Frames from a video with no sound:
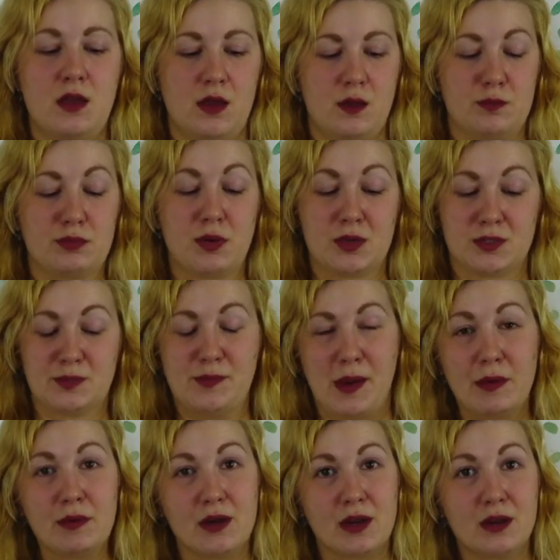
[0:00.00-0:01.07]

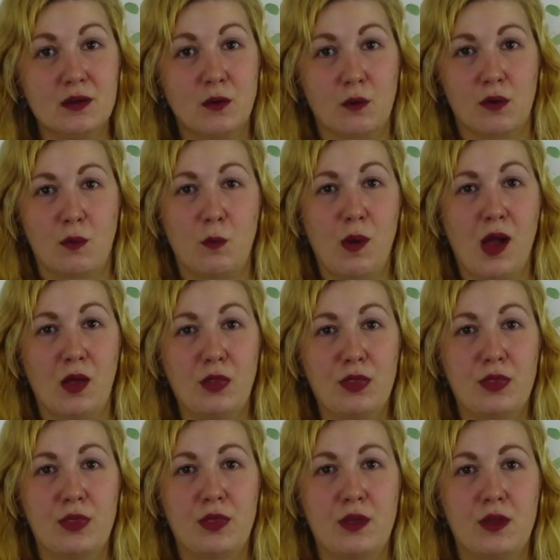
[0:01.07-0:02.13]
prosperity or
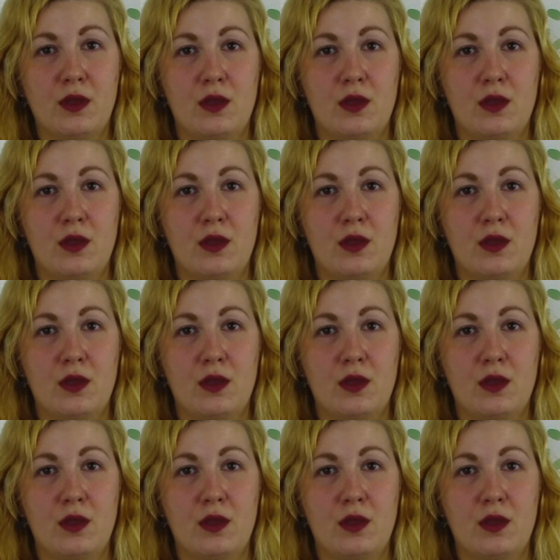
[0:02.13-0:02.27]
wealth,